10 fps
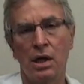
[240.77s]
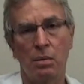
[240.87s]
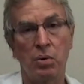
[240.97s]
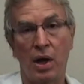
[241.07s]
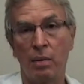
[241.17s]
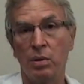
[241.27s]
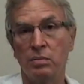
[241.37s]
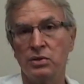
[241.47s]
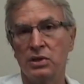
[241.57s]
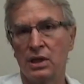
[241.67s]

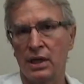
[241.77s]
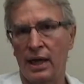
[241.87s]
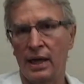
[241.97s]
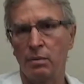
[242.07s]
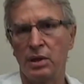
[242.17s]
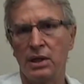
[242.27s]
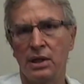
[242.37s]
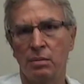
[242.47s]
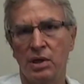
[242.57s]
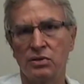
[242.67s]
problems, anatomy,
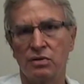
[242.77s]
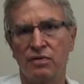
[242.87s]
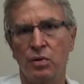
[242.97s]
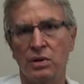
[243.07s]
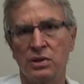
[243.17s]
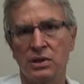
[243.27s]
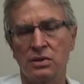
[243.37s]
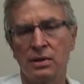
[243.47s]
and muscle forces.